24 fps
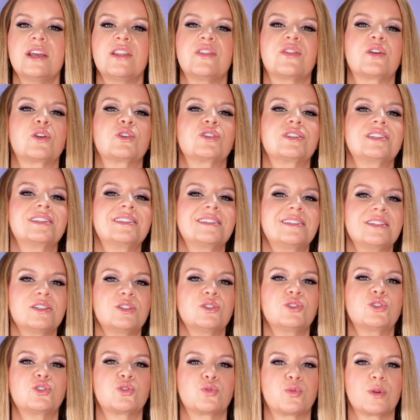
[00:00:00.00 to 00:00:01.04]
they're
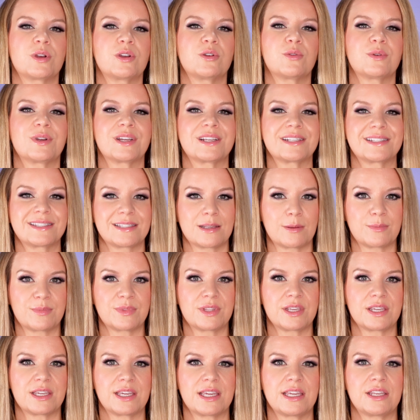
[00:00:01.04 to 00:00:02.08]
still triggering
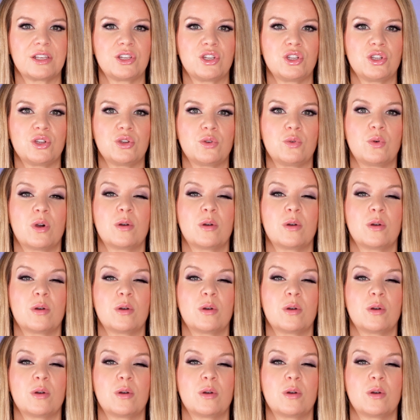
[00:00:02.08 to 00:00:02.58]
something in you,